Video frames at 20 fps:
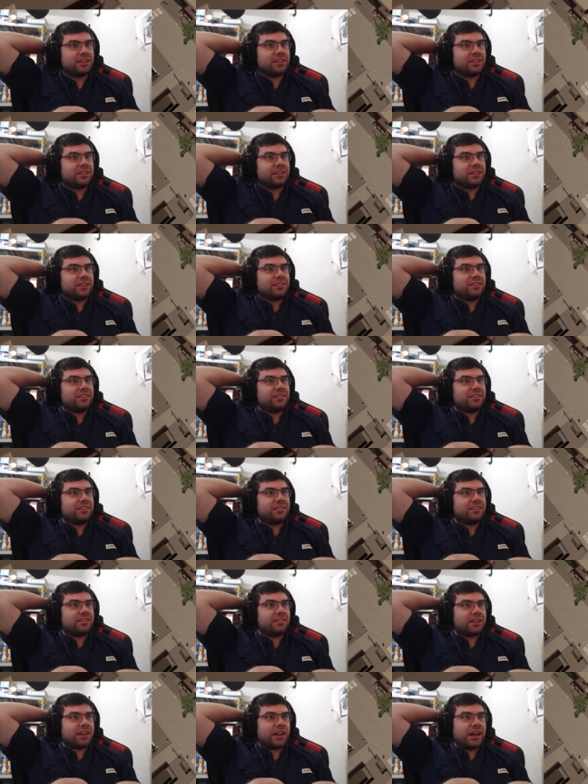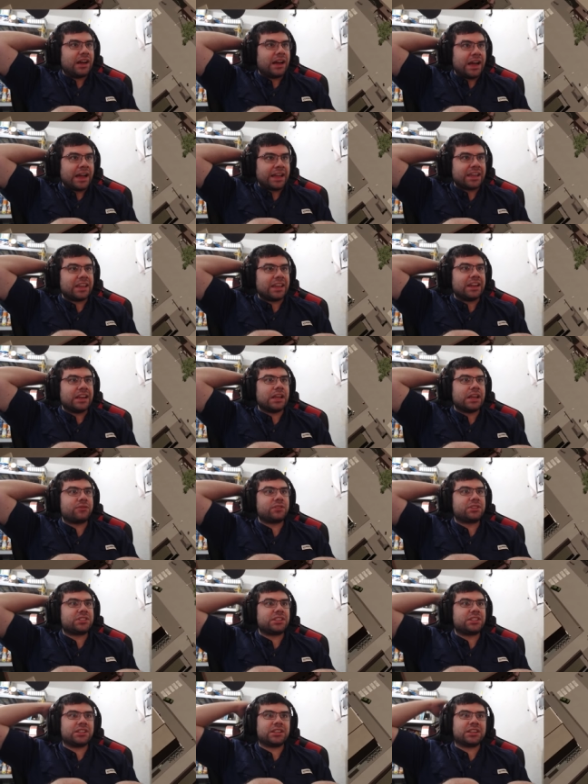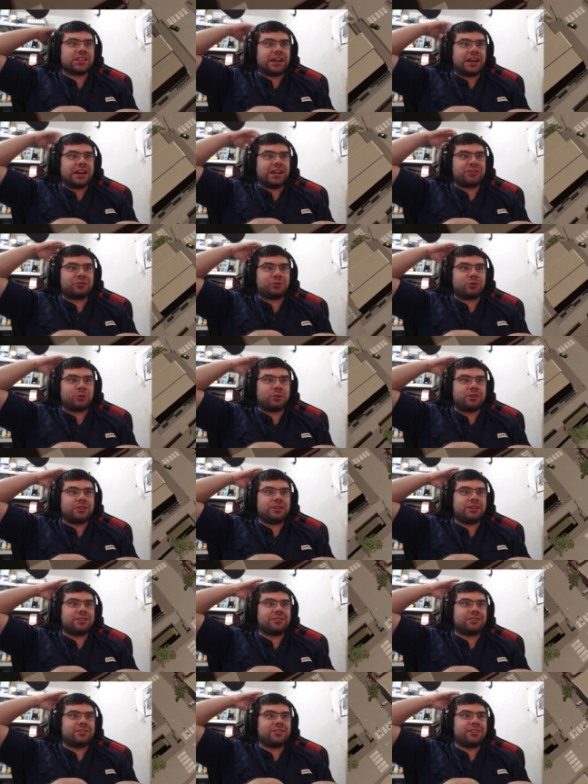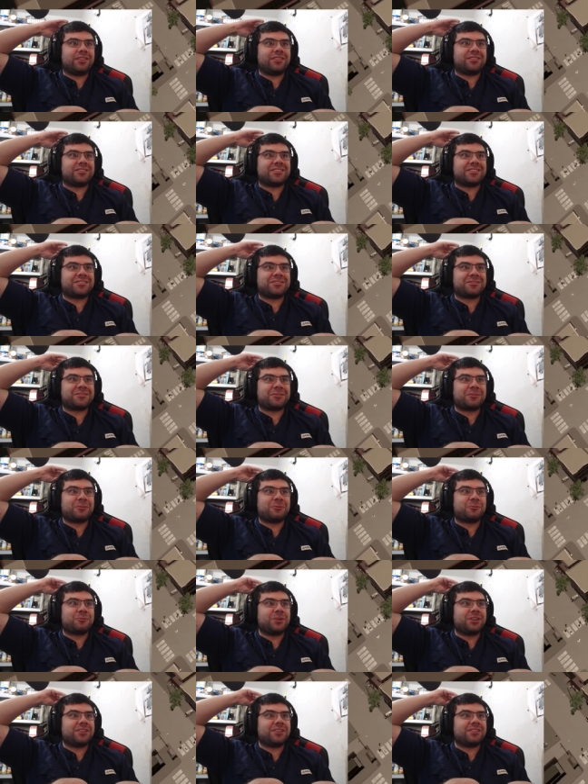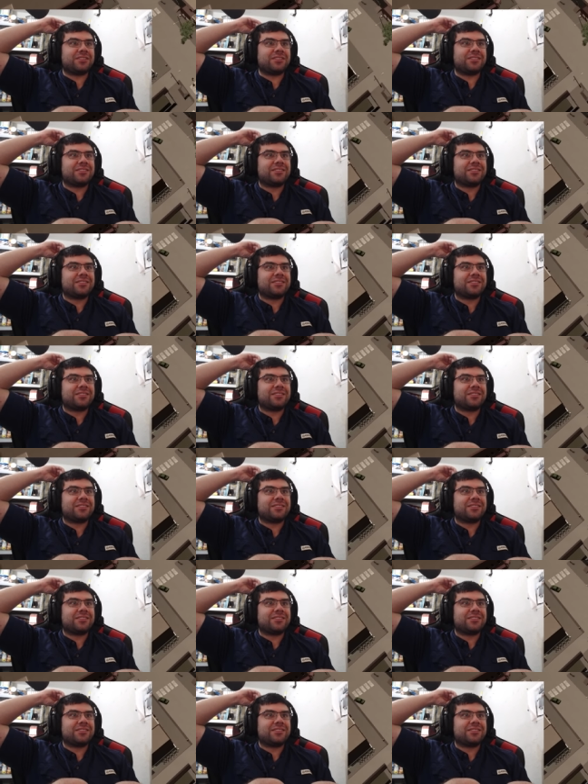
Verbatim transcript: literally. I can never the see the guy throwing the grenades. It's so weird. I